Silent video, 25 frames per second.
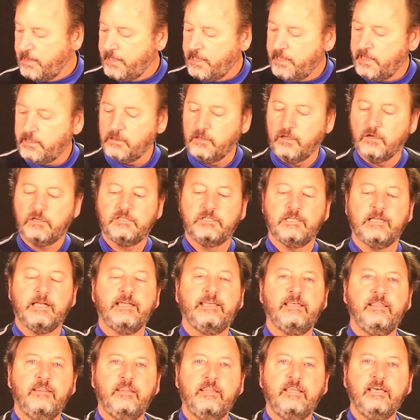It looks
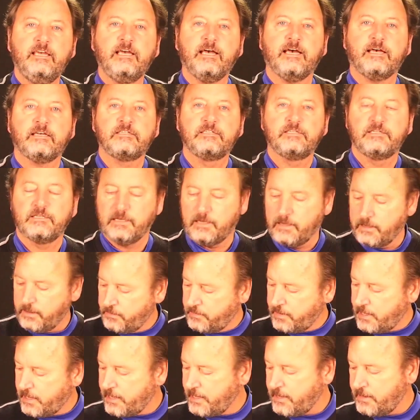like this.
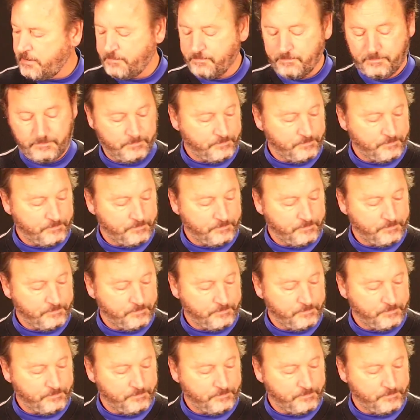Okay.